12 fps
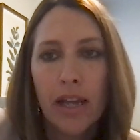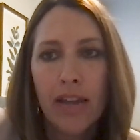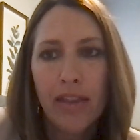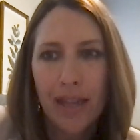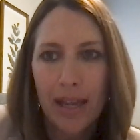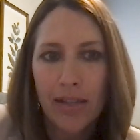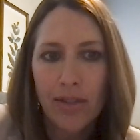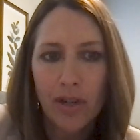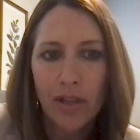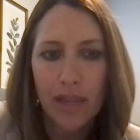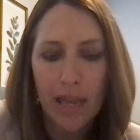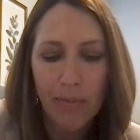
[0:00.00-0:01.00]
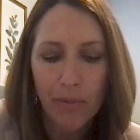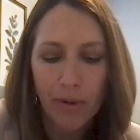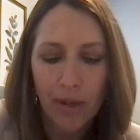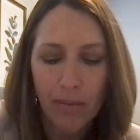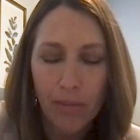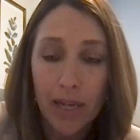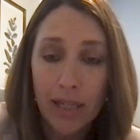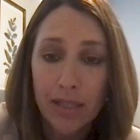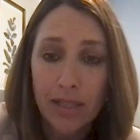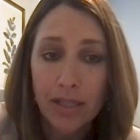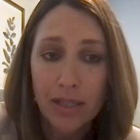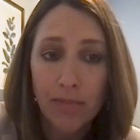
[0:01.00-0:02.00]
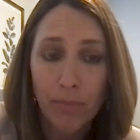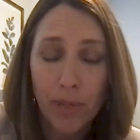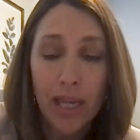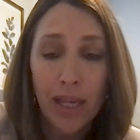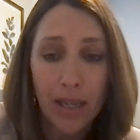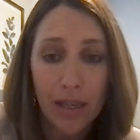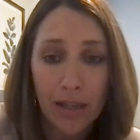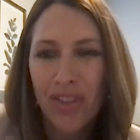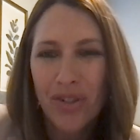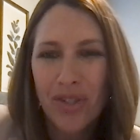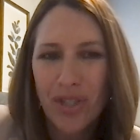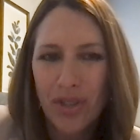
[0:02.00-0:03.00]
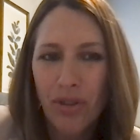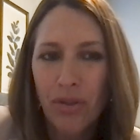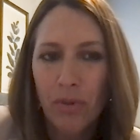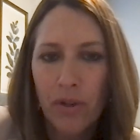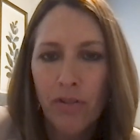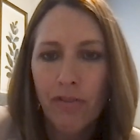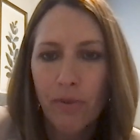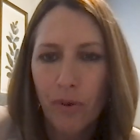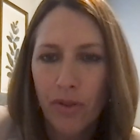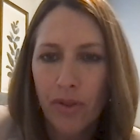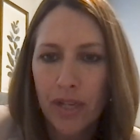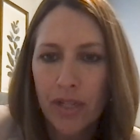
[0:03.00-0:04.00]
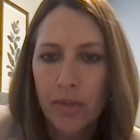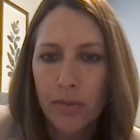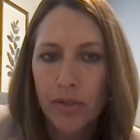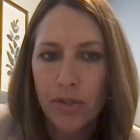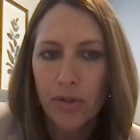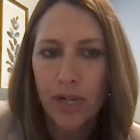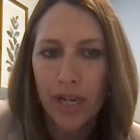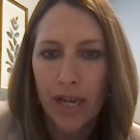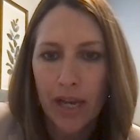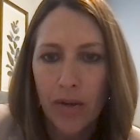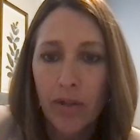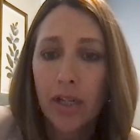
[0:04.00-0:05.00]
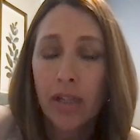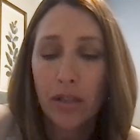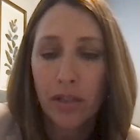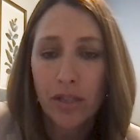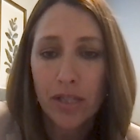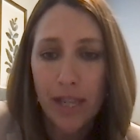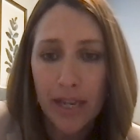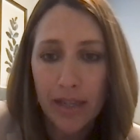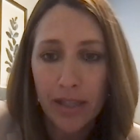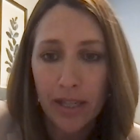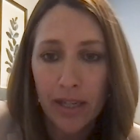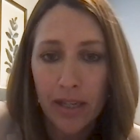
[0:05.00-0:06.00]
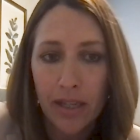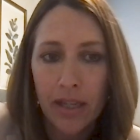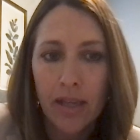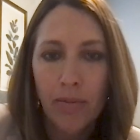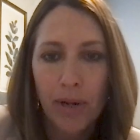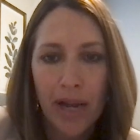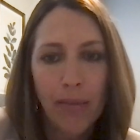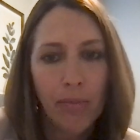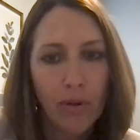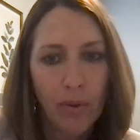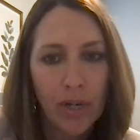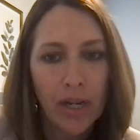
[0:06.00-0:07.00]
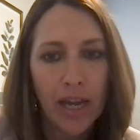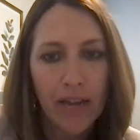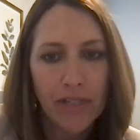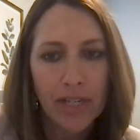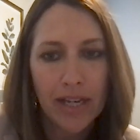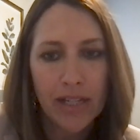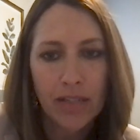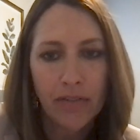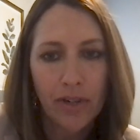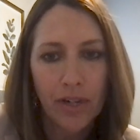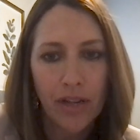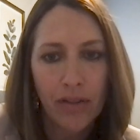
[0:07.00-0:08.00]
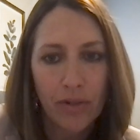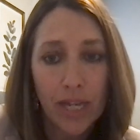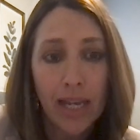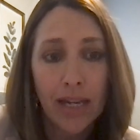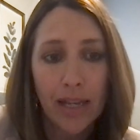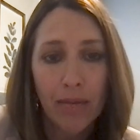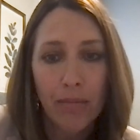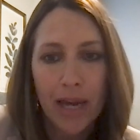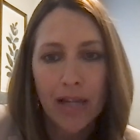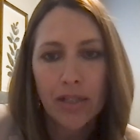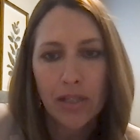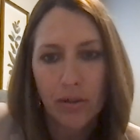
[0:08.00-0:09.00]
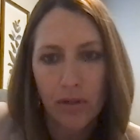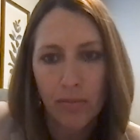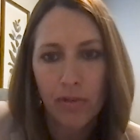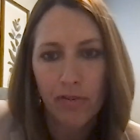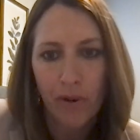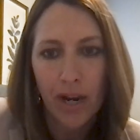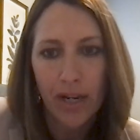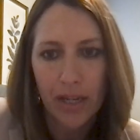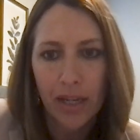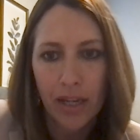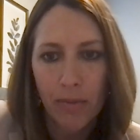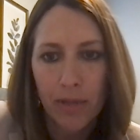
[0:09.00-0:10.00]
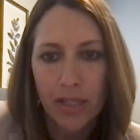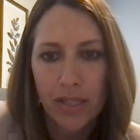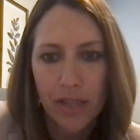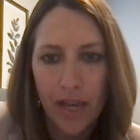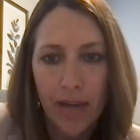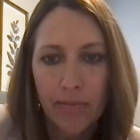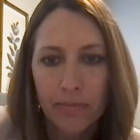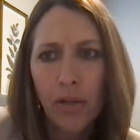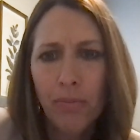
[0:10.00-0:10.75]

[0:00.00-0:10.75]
And the answer at that point might be there's still 3 or 4 things we're sorting out. It looks likely, but I'm going to have to ask for another day to get back to you before I can commit to that.